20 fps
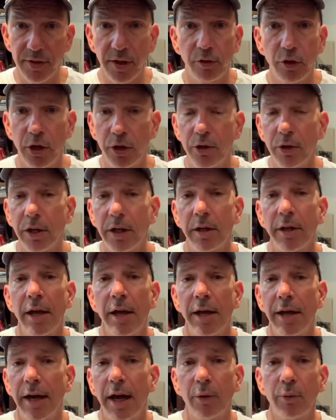And look, you can,
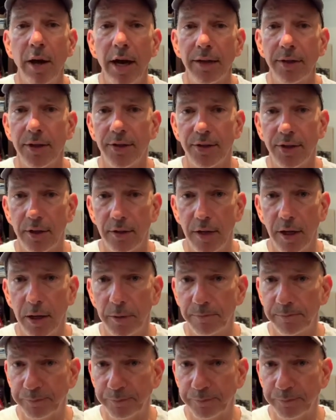and I write this in the